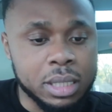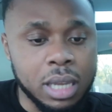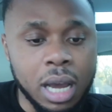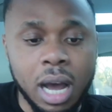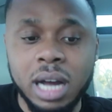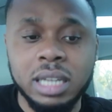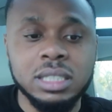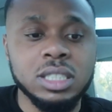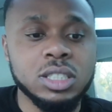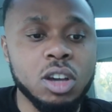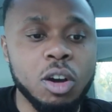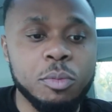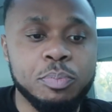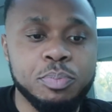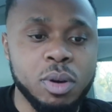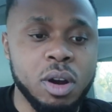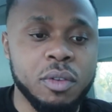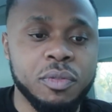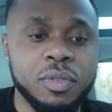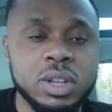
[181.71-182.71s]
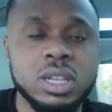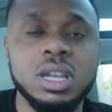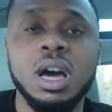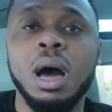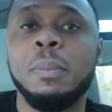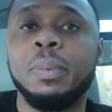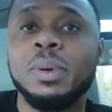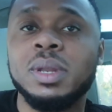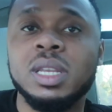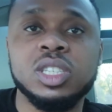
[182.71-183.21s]
tons of profit
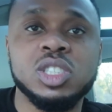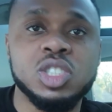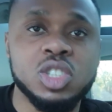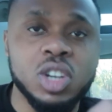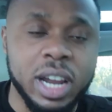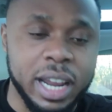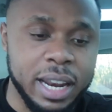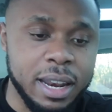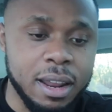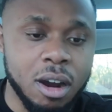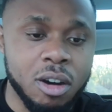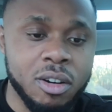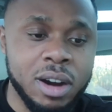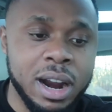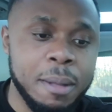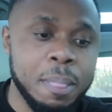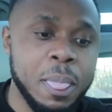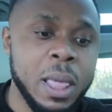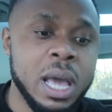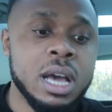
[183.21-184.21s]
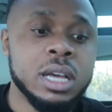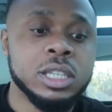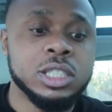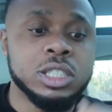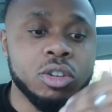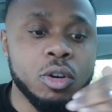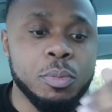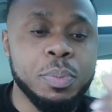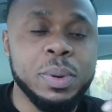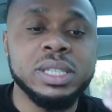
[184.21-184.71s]
up in this joint, all right?
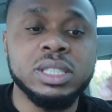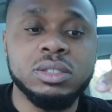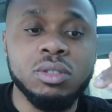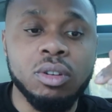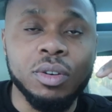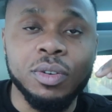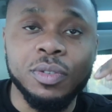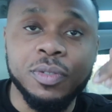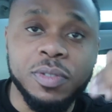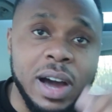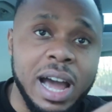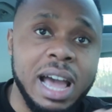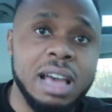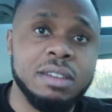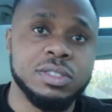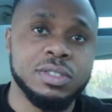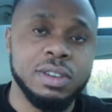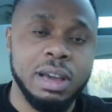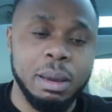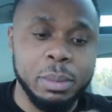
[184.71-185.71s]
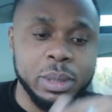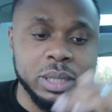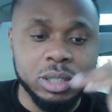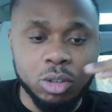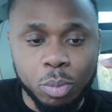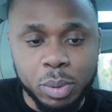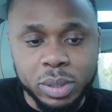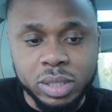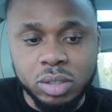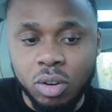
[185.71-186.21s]
0.05, family,
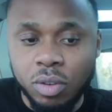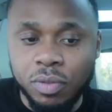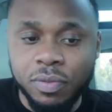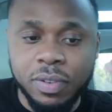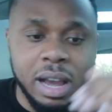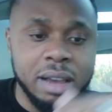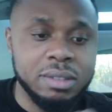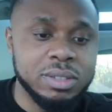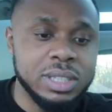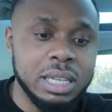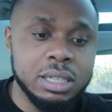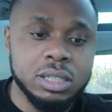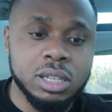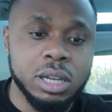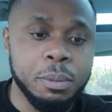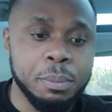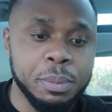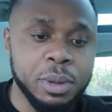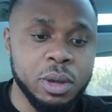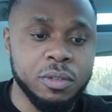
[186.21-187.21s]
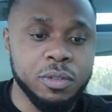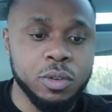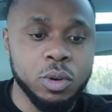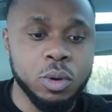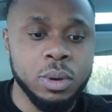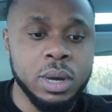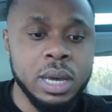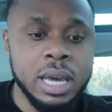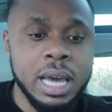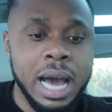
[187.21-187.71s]
0.05 is literally
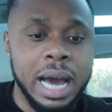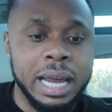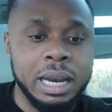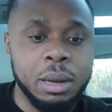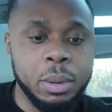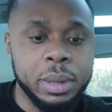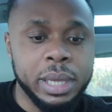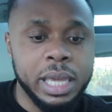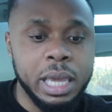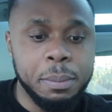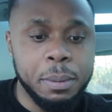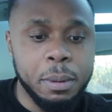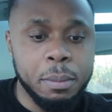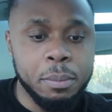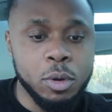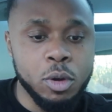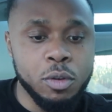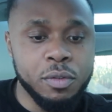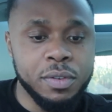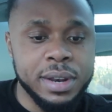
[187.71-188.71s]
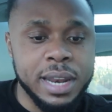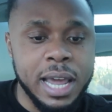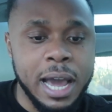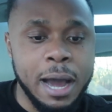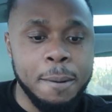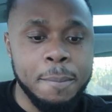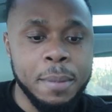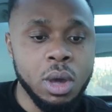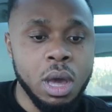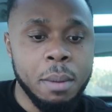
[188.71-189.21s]
beautiful. And then we keep it moving
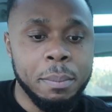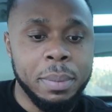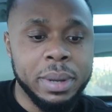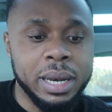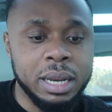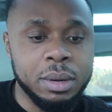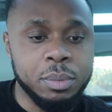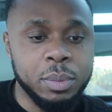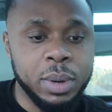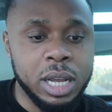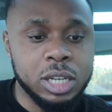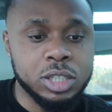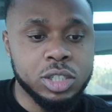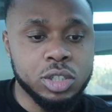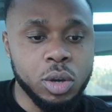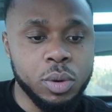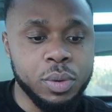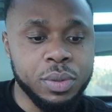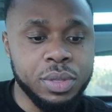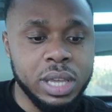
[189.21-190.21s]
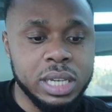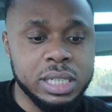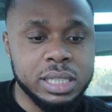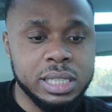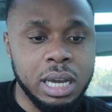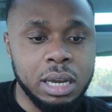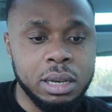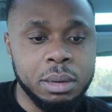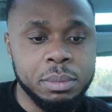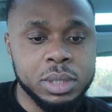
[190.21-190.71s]
now. But then when I show you this
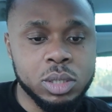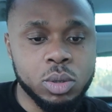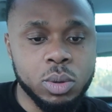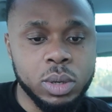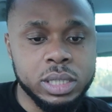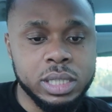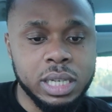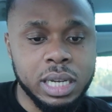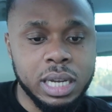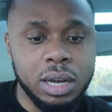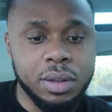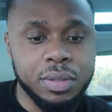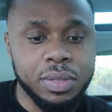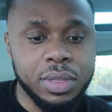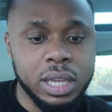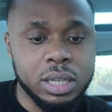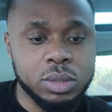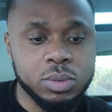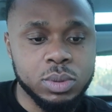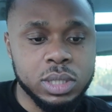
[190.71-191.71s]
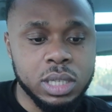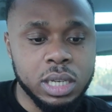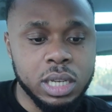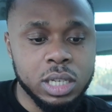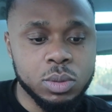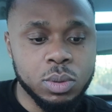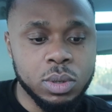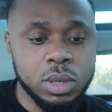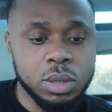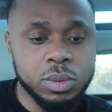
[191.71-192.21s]
now, let me just quickly check out this. Was it
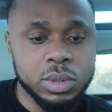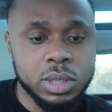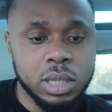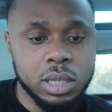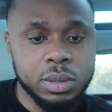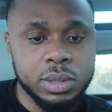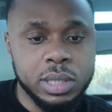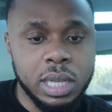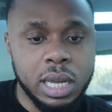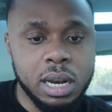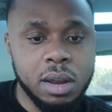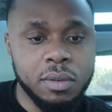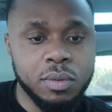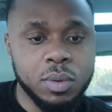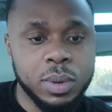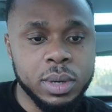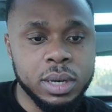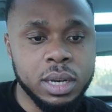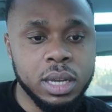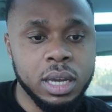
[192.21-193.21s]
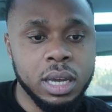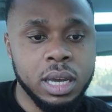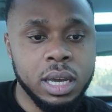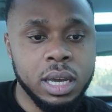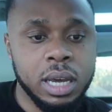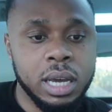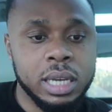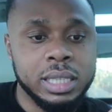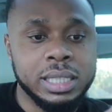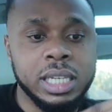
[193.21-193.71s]
this one? Was that another one?
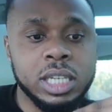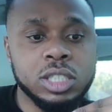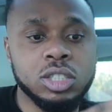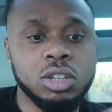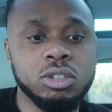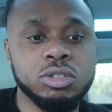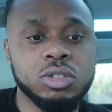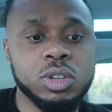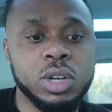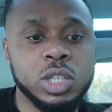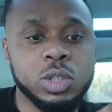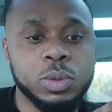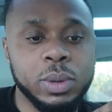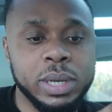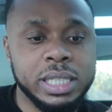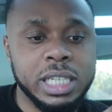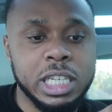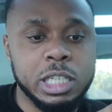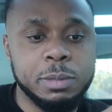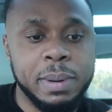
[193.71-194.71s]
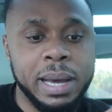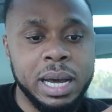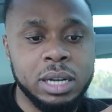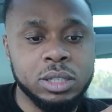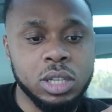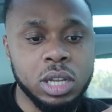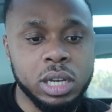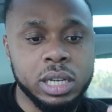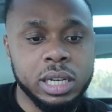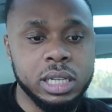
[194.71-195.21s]
£626.
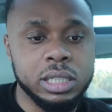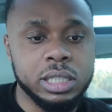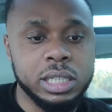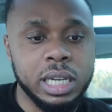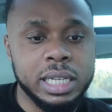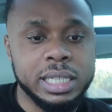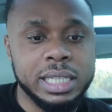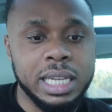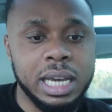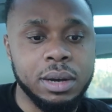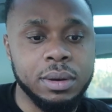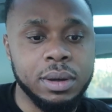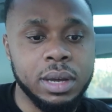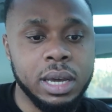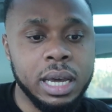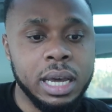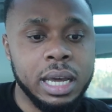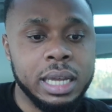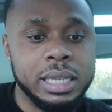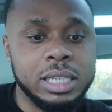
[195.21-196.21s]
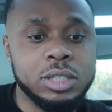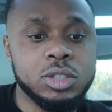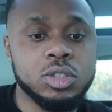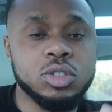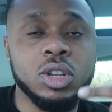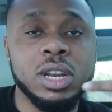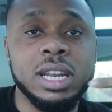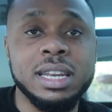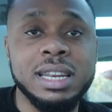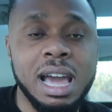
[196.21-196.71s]
Look at it. Check this out. This was
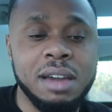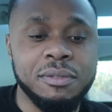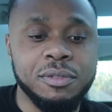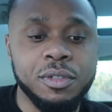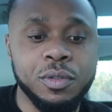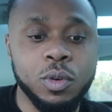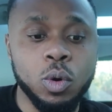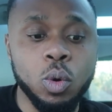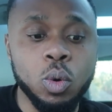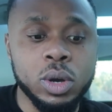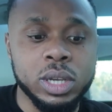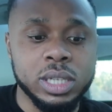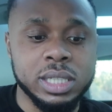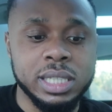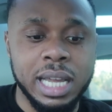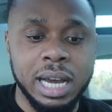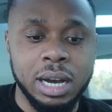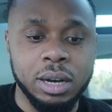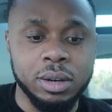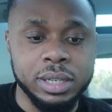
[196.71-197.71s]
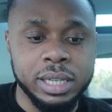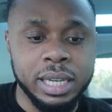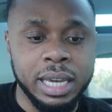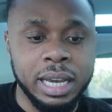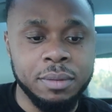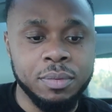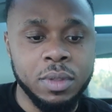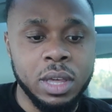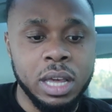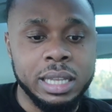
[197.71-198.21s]
on the 9th of August now,
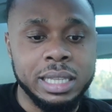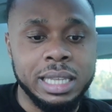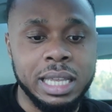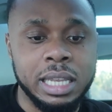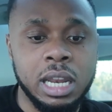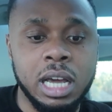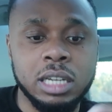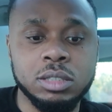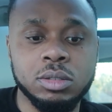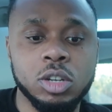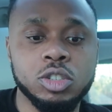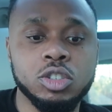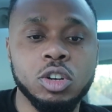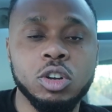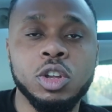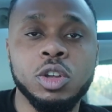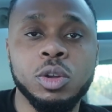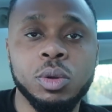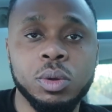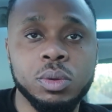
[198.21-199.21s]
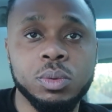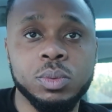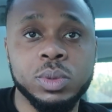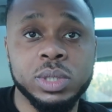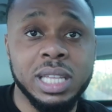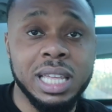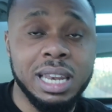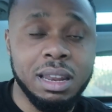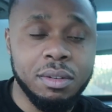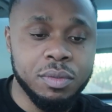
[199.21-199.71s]
yeah? The last one I showed you was
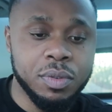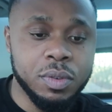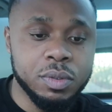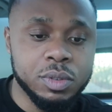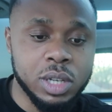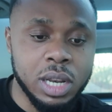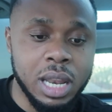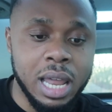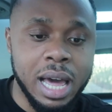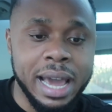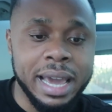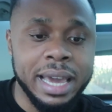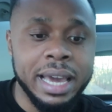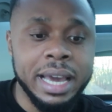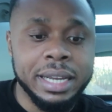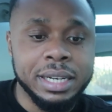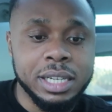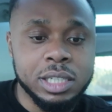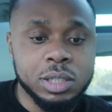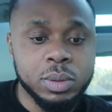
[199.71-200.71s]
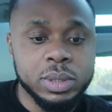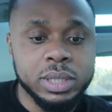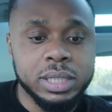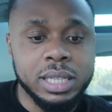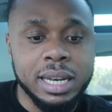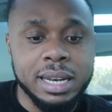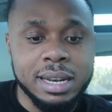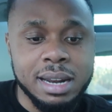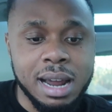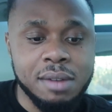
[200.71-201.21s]
the 11th of July. This one's the
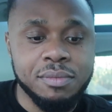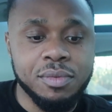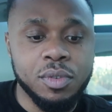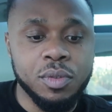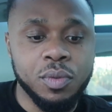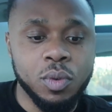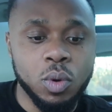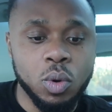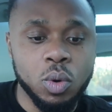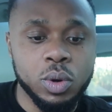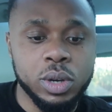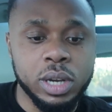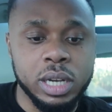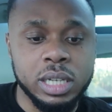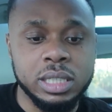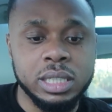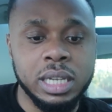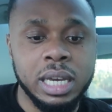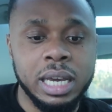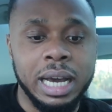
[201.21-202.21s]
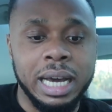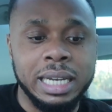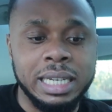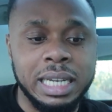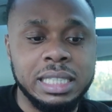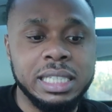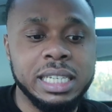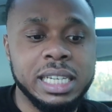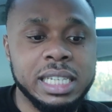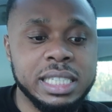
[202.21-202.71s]
9th of August. And
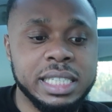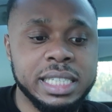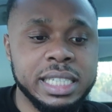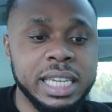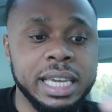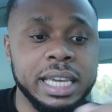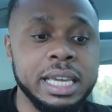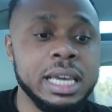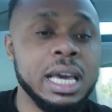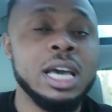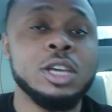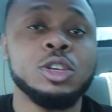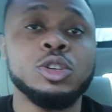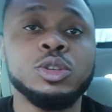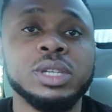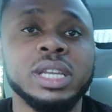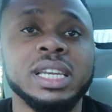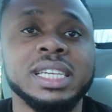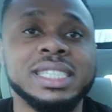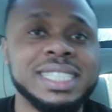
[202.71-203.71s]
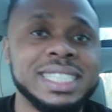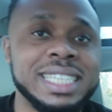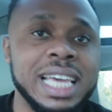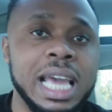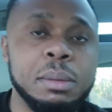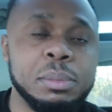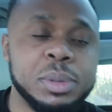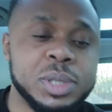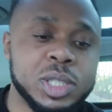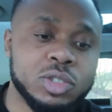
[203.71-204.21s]
as you can see, using the
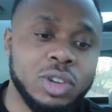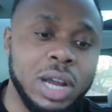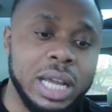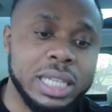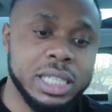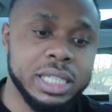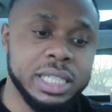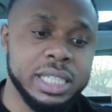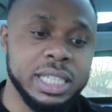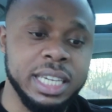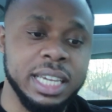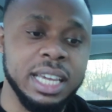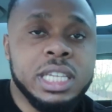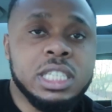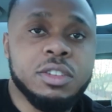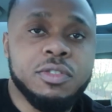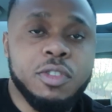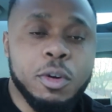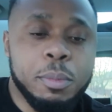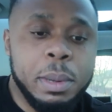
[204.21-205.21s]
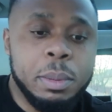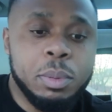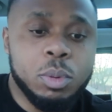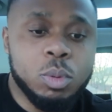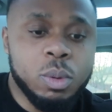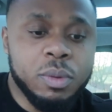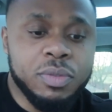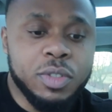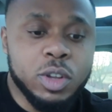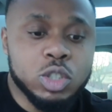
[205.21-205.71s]
same strategy. These are for people
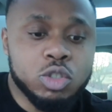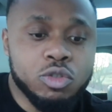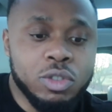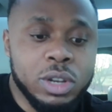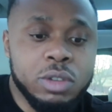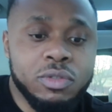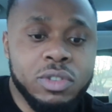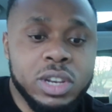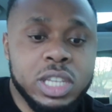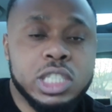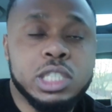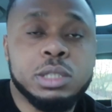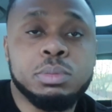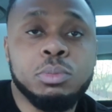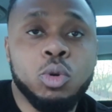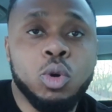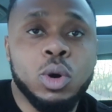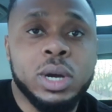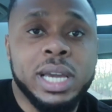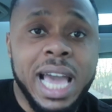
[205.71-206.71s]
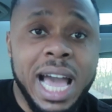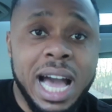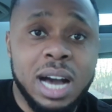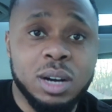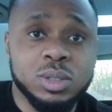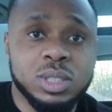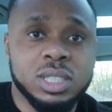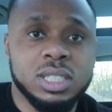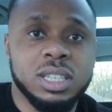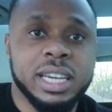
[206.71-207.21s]
with those really small
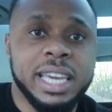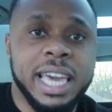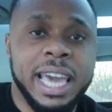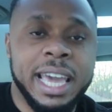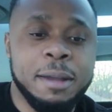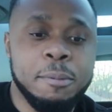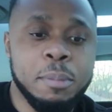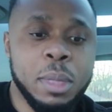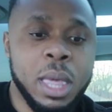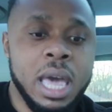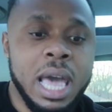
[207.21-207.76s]
accounts, okay?